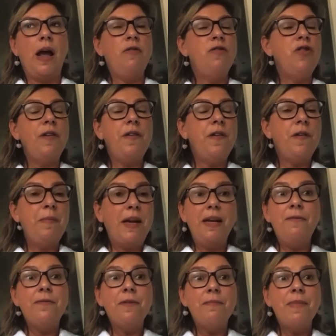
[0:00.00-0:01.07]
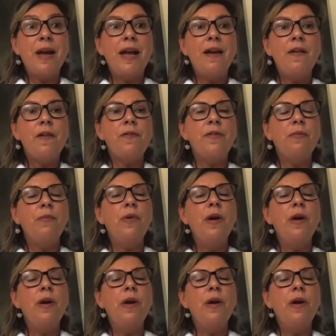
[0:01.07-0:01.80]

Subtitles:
just as many from men as from